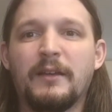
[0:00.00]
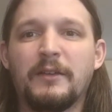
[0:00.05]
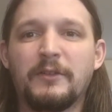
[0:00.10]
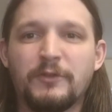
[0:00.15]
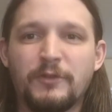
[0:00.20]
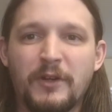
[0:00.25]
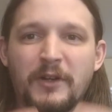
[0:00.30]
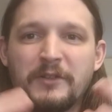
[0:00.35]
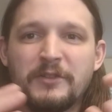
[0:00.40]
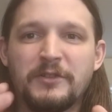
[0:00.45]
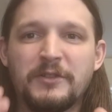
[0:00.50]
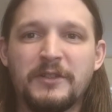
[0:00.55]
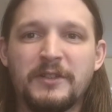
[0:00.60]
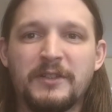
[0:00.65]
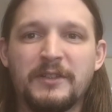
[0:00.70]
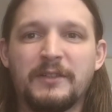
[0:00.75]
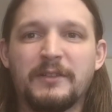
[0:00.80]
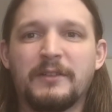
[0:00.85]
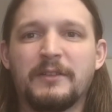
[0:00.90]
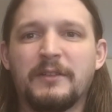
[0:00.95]

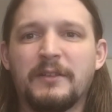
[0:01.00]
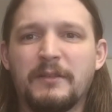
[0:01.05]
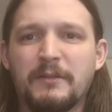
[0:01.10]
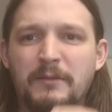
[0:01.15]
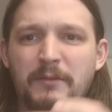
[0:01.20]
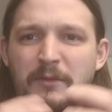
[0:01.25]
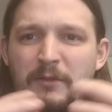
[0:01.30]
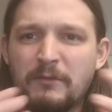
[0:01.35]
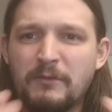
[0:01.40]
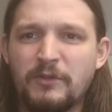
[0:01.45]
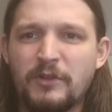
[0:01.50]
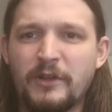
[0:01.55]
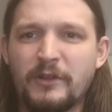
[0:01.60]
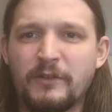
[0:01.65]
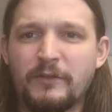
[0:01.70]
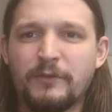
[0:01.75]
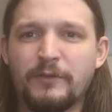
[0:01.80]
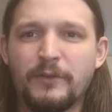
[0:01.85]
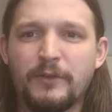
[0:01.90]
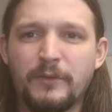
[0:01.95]
androgyny,
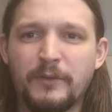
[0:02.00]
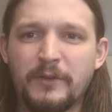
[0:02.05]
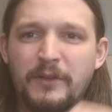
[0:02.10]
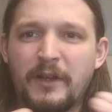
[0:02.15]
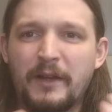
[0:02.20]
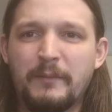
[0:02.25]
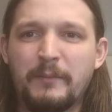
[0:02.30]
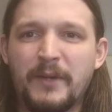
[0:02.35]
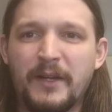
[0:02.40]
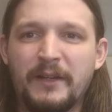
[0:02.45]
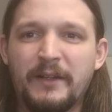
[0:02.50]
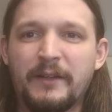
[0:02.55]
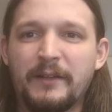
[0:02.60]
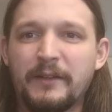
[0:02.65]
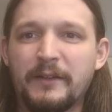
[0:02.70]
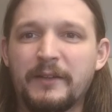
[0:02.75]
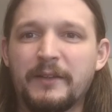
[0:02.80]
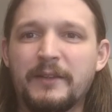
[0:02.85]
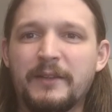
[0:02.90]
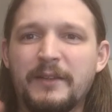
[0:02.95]
gender fluid,
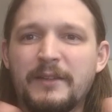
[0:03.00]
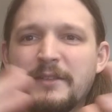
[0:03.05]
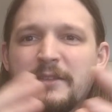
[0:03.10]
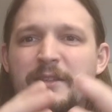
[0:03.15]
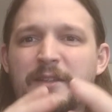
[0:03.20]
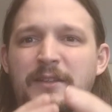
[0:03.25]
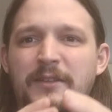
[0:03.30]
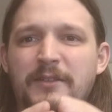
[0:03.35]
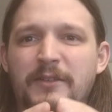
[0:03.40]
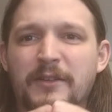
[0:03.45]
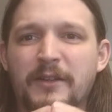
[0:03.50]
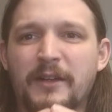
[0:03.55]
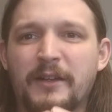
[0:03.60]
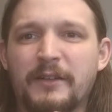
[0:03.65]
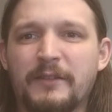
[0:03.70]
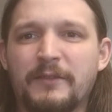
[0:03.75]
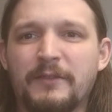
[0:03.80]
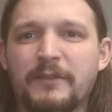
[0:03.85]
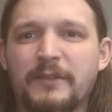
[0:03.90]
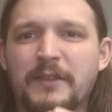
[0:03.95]
non-binary. These things are kind
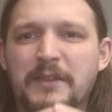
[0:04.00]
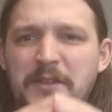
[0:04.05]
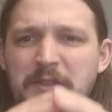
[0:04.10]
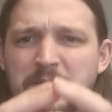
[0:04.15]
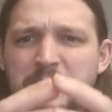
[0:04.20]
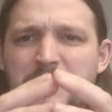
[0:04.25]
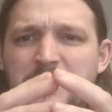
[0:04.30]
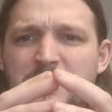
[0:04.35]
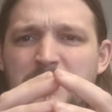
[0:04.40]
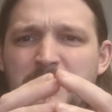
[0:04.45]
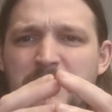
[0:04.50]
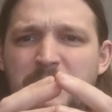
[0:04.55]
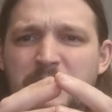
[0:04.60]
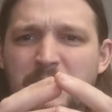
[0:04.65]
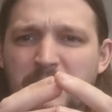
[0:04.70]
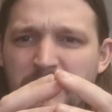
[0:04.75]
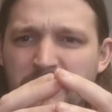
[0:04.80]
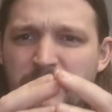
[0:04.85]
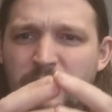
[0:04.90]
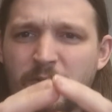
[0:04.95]
of to
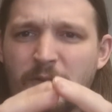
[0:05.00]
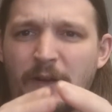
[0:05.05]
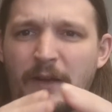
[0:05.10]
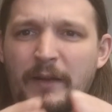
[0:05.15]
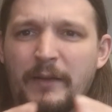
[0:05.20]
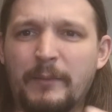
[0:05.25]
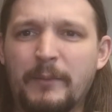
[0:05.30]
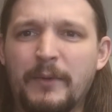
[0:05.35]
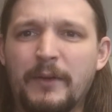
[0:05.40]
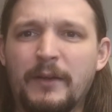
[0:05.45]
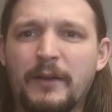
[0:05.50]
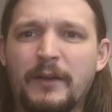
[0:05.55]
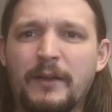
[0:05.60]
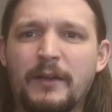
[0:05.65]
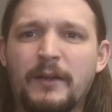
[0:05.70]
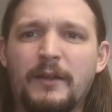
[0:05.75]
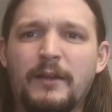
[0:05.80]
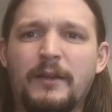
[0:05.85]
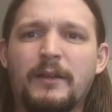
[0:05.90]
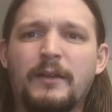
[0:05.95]
describe
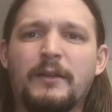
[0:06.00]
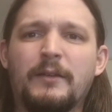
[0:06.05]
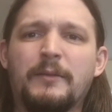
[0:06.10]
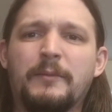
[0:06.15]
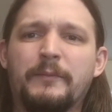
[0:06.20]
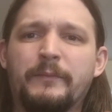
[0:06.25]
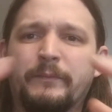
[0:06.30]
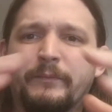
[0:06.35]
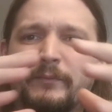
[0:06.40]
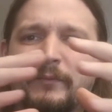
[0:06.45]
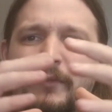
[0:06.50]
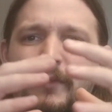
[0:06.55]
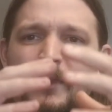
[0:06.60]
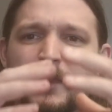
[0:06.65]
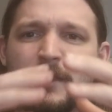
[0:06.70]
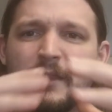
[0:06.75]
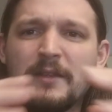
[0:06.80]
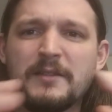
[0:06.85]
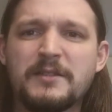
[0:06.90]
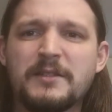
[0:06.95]

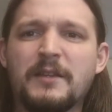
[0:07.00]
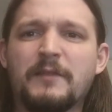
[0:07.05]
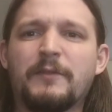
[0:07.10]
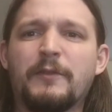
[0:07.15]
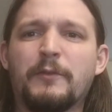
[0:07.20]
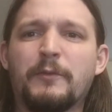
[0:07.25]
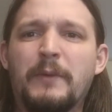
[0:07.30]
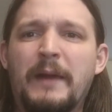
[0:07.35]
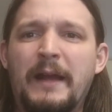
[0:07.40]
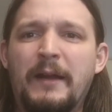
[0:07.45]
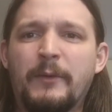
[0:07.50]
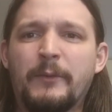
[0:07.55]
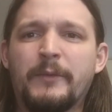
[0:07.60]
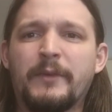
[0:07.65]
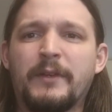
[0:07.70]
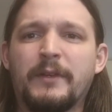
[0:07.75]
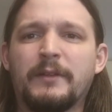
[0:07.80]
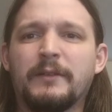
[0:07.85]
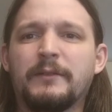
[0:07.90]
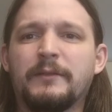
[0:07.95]
this stuff
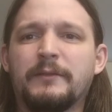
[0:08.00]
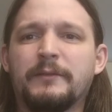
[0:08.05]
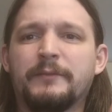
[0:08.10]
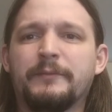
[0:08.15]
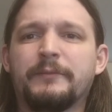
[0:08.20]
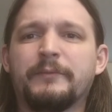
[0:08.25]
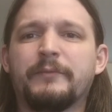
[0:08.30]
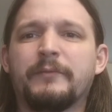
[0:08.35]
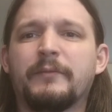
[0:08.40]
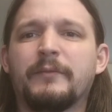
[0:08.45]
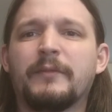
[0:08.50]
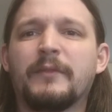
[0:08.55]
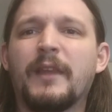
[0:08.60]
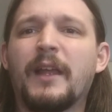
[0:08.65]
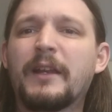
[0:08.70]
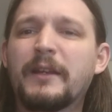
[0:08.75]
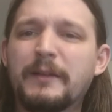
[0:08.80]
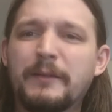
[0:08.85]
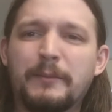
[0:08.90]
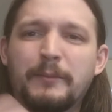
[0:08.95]
around it.
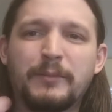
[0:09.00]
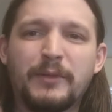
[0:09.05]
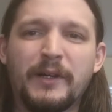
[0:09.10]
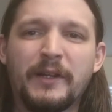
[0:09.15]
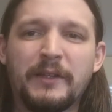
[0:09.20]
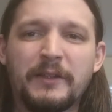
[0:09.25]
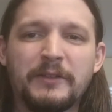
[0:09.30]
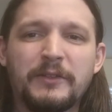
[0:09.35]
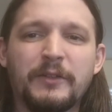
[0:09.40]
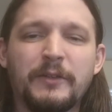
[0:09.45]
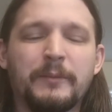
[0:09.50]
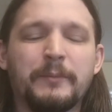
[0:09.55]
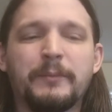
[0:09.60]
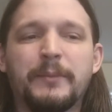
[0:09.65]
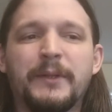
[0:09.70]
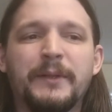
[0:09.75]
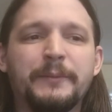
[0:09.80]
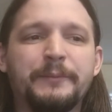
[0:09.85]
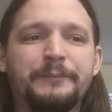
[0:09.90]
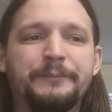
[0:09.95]
Not an umbrella term,
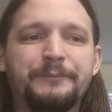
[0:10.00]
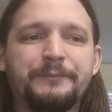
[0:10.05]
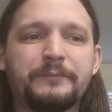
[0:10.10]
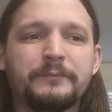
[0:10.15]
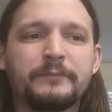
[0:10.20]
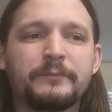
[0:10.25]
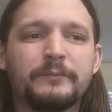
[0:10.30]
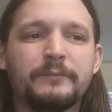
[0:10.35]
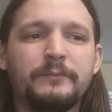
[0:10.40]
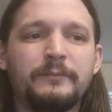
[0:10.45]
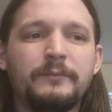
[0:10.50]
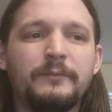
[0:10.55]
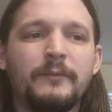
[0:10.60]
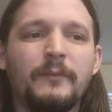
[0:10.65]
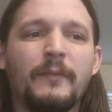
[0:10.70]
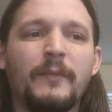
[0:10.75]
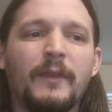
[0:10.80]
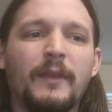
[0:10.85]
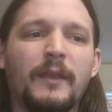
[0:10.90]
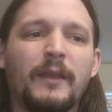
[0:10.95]
but
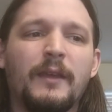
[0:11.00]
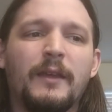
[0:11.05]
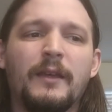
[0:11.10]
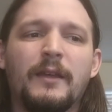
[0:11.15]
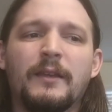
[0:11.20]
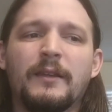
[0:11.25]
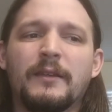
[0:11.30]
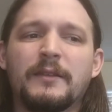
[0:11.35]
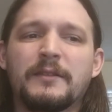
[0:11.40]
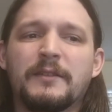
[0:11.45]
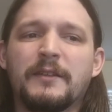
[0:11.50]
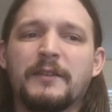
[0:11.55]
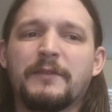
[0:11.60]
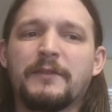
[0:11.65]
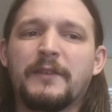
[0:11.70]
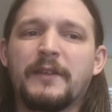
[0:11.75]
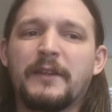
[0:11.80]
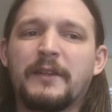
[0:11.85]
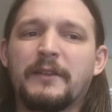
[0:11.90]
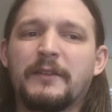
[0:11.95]
the
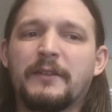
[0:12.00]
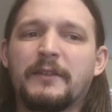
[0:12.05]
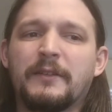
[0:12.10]
stuff that